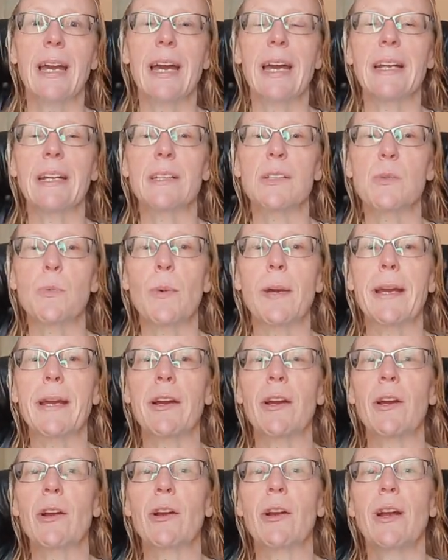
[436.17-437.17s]
And it's
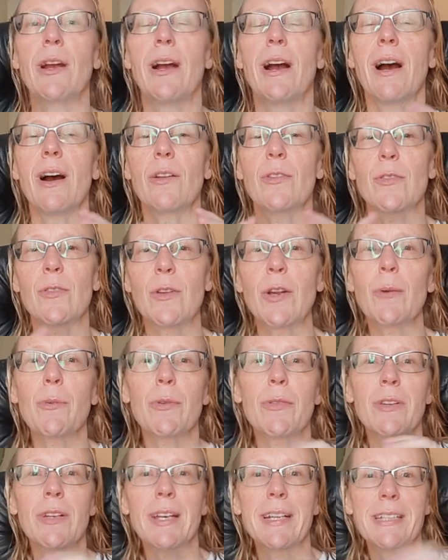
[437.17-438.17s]
where I'll start
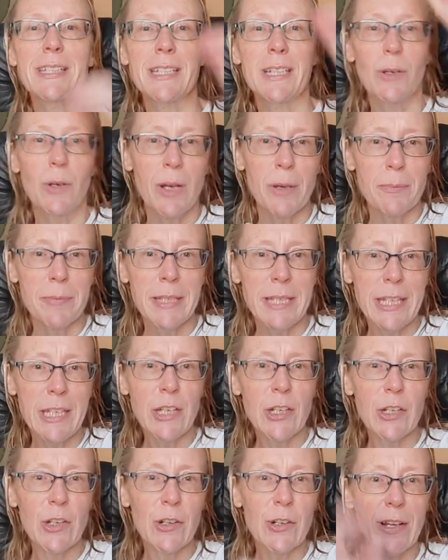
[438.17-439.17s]
with an idea up
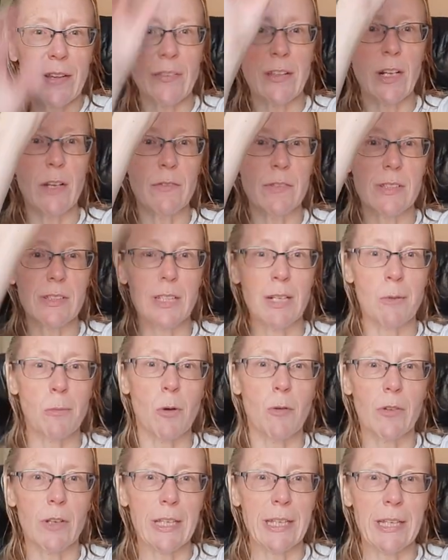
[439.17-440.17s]
here, and then all of a sudden I'm
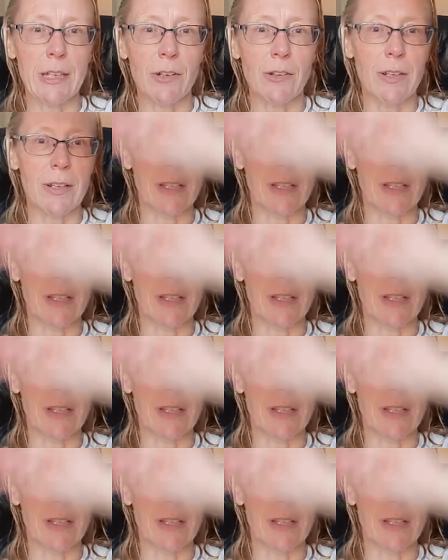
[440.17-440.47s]
over here,